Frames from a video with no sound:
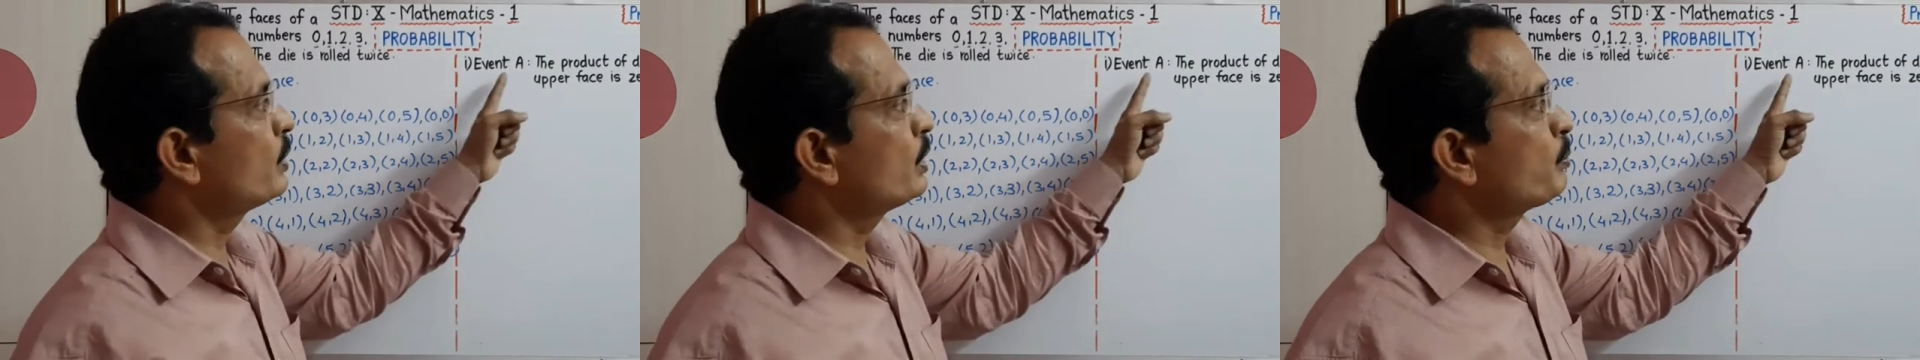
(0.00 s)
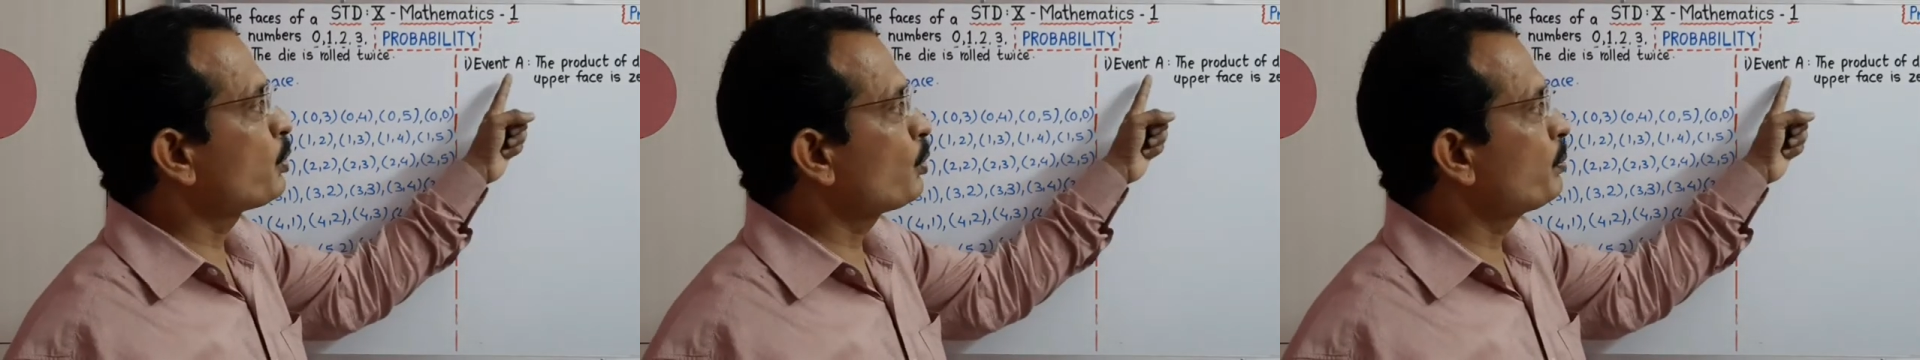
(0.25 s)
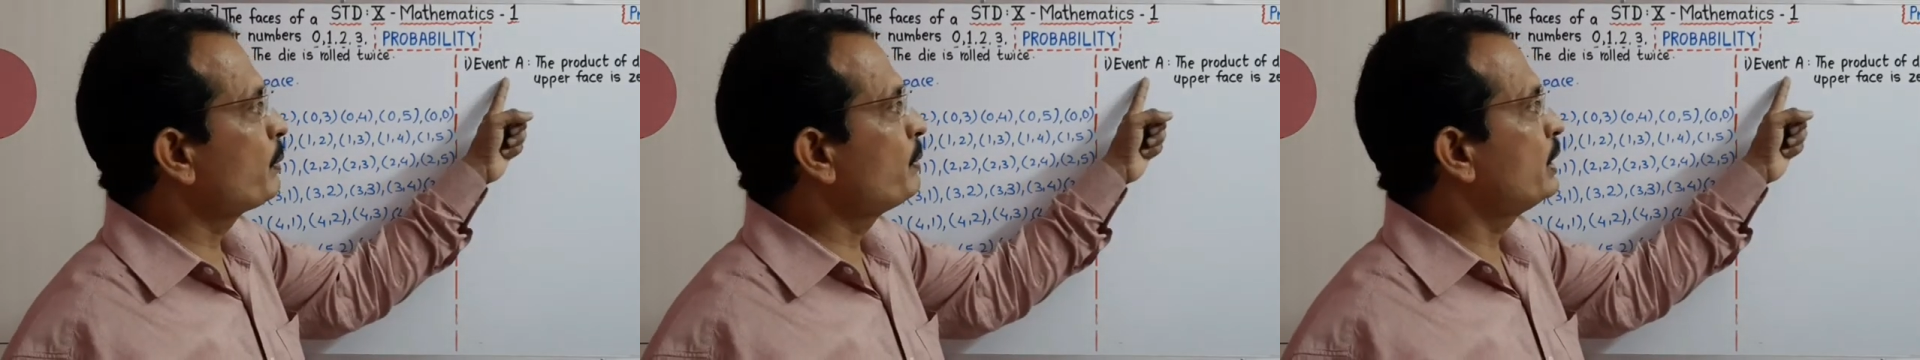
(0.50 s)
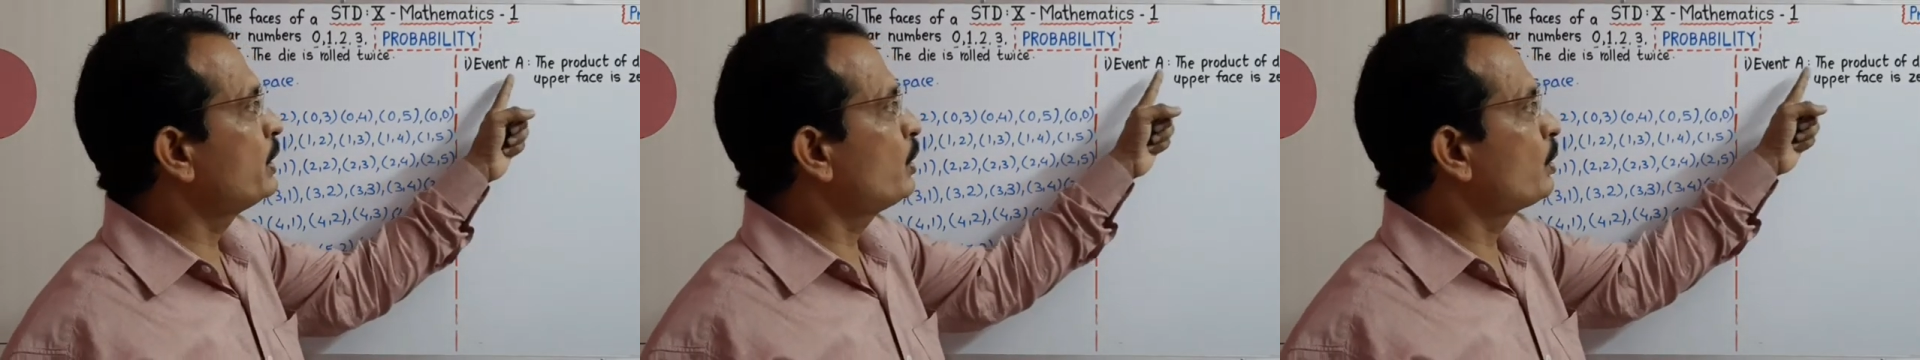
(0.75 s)
the
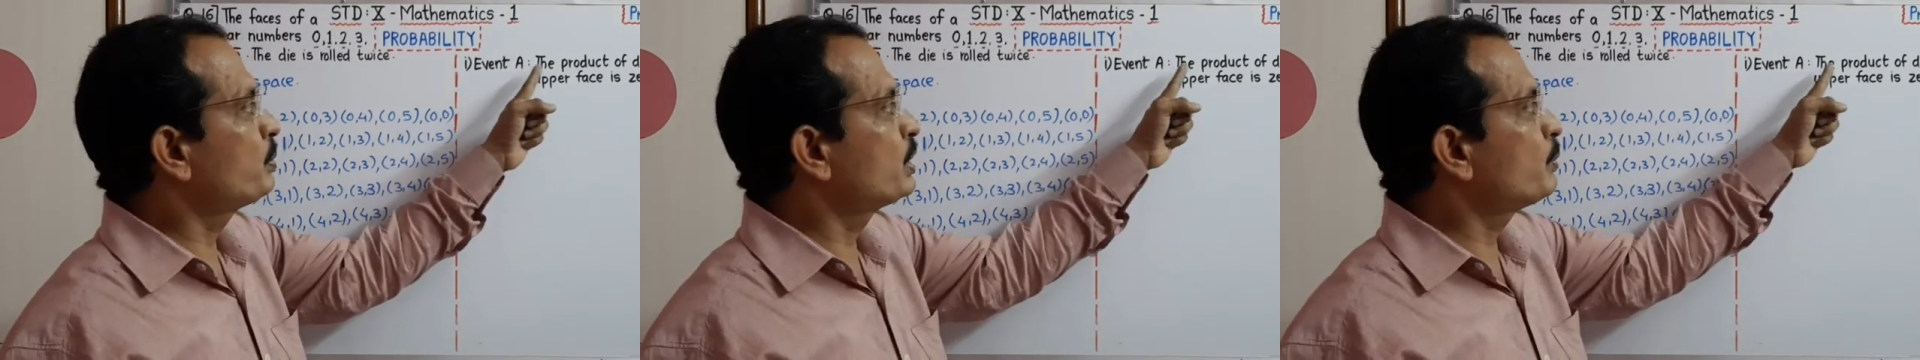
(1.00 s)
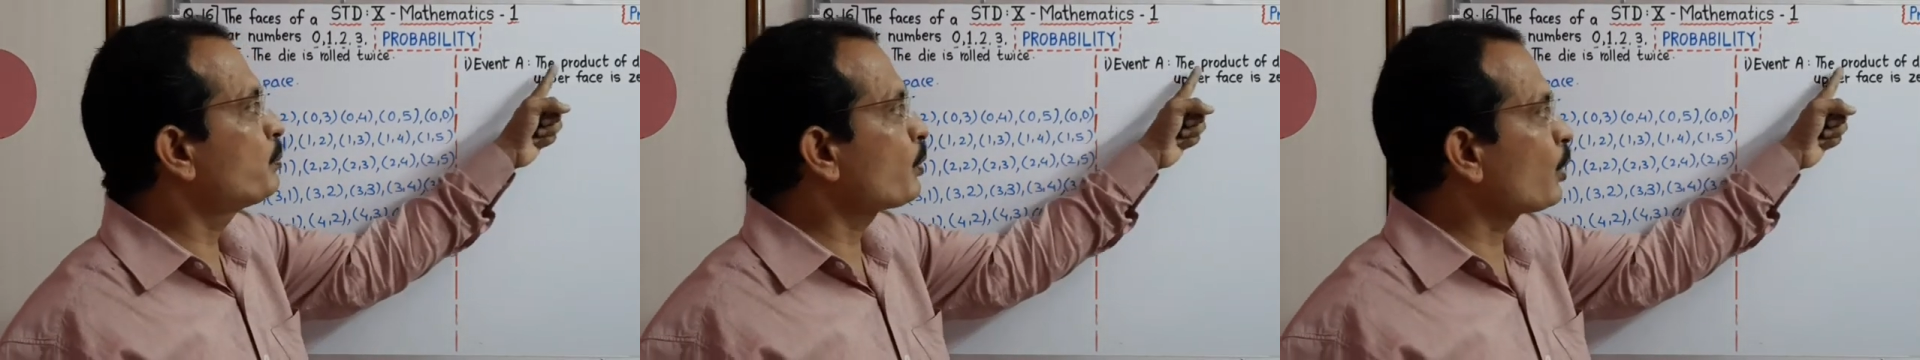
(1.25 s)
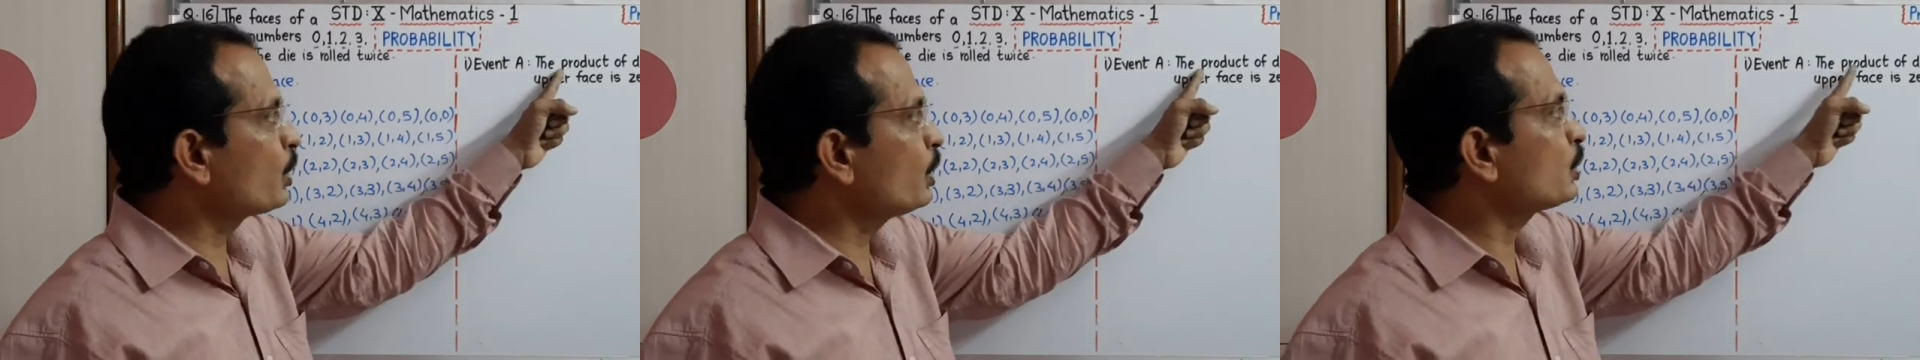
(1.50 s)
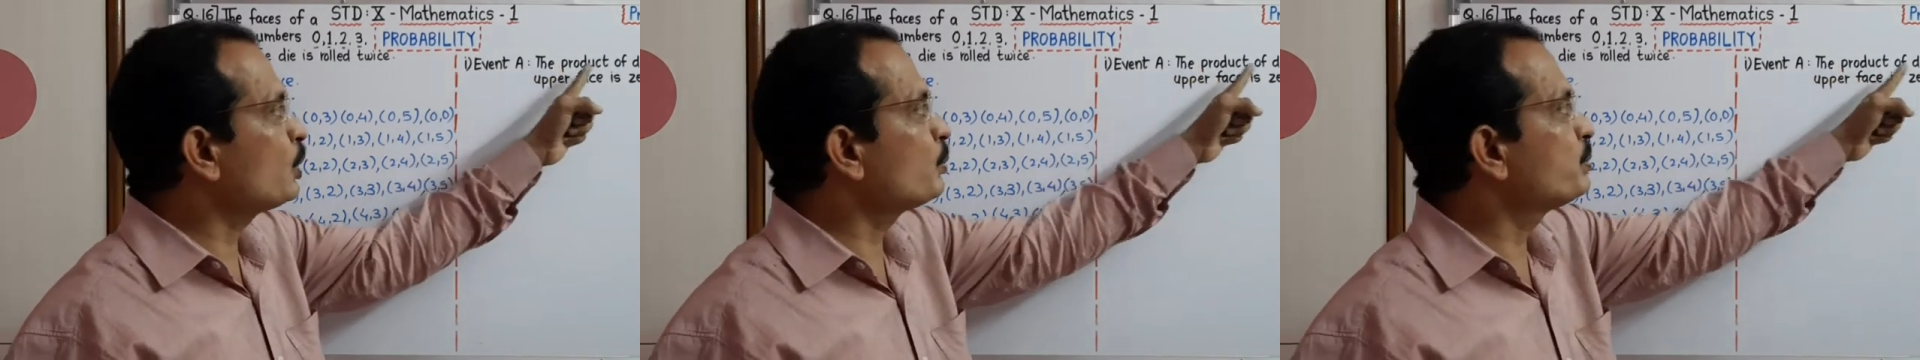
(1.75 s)
probability of the
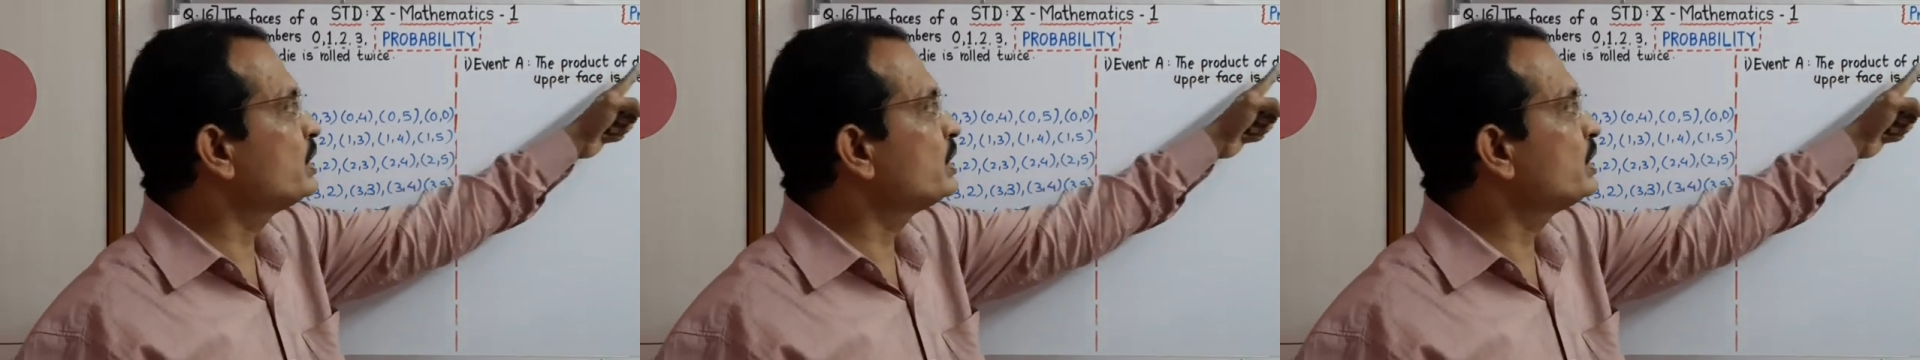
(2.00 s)
product of